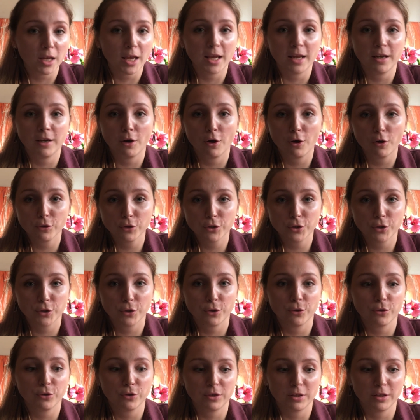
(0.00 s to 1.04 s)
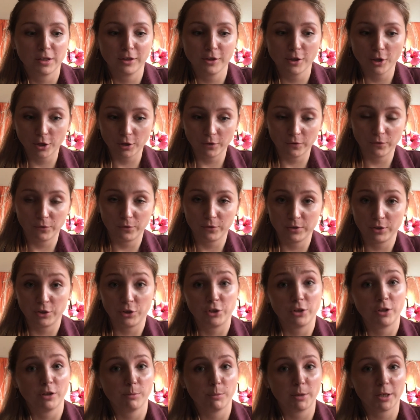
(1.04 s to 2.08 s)
And also a lot of
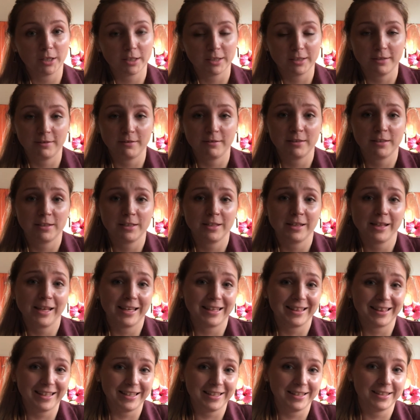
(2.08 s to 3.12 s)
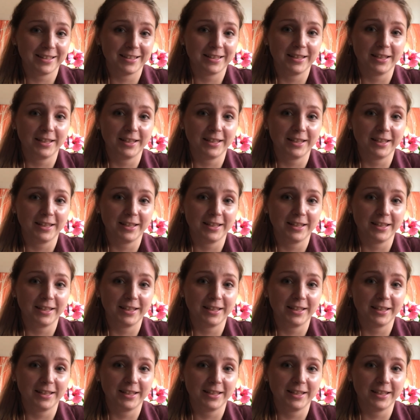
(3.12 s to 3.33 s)
digital marketers like this,